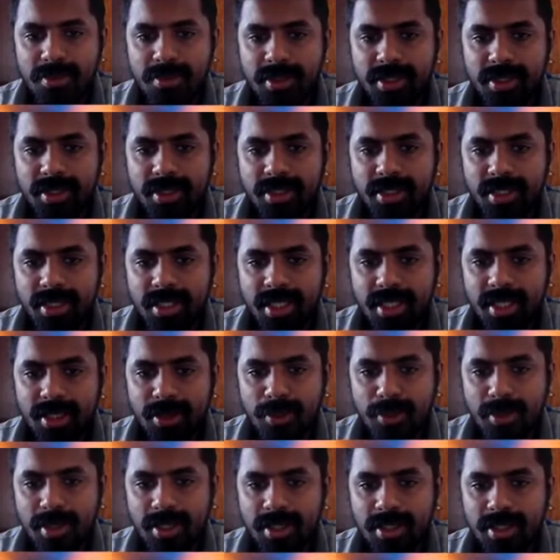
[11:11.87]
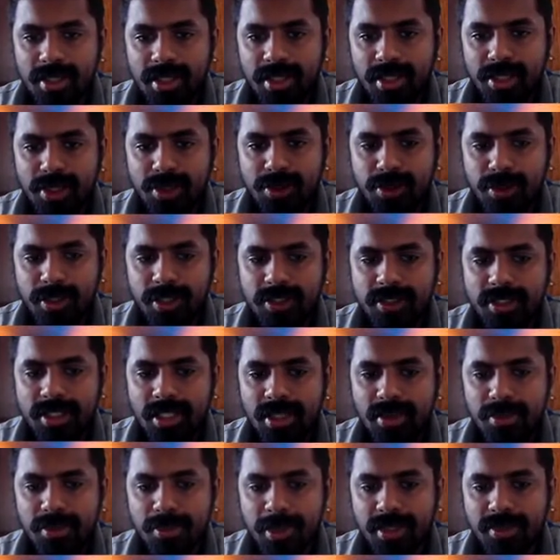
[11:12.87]
but the king will try to
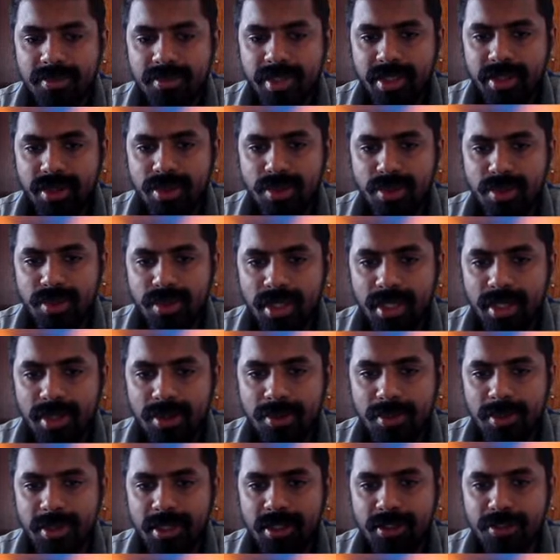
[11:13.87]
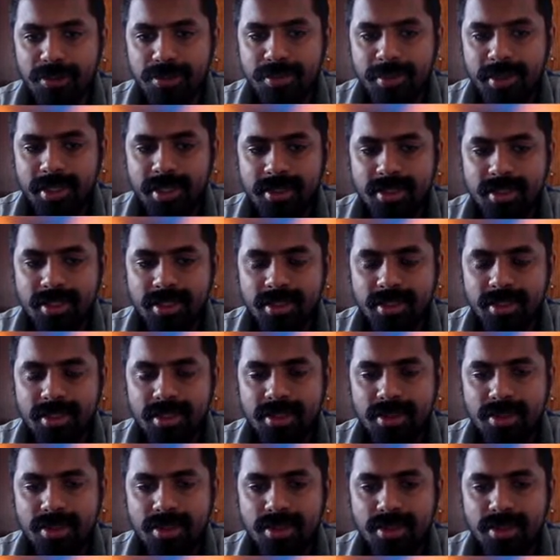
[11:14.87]
escape and we don't have enough pieces
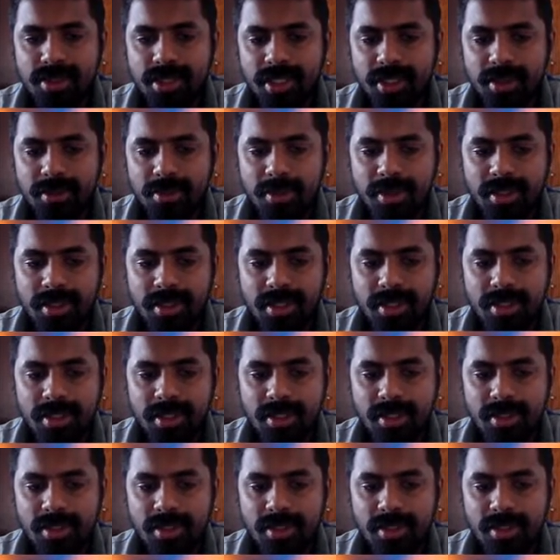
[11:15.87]
to checkmate it.